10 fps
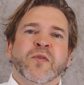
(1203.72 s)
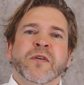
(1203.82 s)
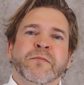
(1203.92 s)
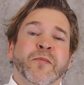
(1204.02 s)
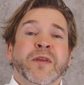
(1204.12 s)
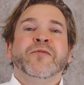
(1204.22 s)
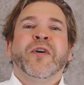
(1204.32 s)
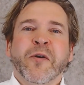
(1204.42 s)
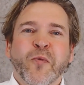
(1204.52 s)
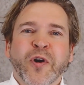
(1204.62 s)
or
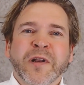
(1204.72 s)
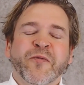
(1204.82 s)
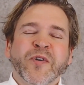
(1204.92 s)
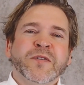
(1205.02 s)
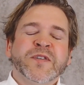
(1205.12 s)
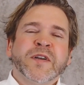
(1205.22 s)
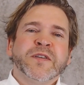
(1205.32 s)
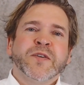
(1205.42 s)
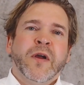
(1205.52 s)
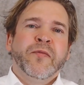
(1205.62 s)
entire world, for
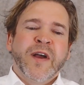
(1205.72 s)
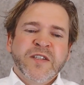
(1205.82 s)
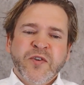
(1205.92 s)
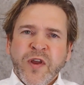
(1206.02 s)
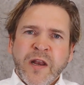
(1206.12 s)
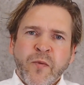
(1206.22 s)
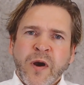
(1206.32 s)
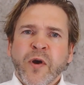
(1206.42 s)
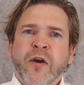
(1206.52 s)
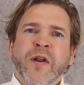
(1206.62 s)
instance. And that's really
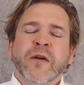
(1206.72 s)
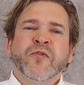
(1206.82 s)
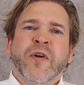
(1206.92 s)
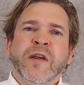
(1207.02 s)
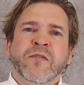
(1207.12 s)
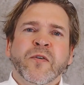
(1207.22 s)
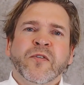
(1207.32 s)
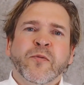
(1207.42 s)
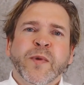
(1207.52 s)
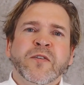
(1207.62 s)
where we are now trying
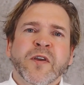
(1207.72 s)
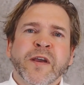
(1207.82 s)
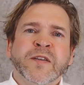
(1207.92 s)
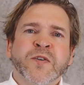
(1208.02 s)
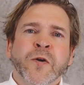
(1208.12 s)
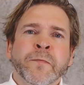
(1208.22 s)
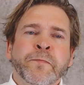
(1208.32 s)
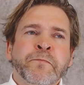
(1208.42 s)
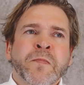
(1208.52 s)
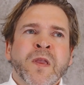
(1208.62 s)
to mitigate. So
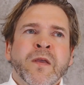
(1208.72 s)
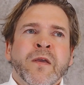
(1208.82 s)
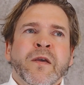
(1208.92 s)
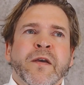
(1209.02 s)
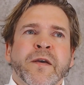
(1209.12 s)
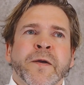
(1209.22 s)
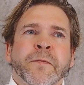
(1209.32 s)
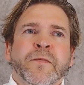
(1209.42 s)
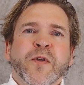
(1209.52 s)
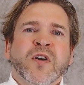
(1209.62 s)

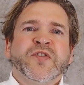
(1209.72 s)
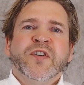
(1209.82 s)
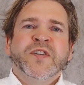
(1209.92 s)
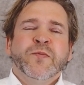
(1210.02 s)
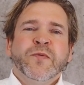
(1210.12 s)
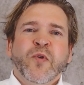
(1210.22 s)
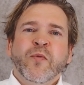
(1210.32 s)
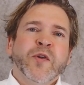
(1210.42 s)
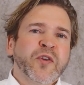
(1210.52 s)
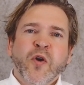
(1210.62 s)
the answer is we
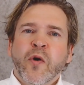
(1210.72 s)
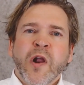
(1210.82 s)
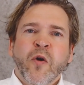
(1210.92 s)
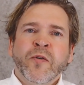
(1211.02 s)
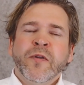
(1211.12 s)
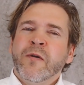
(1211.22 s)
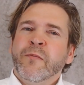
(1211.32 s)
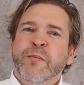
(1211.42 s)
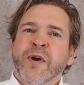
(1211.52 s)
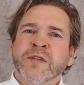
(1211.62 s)
will not go alone,
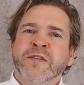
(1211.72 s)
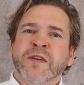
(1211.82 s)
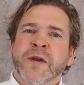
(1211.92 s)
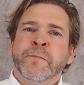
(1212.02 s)
but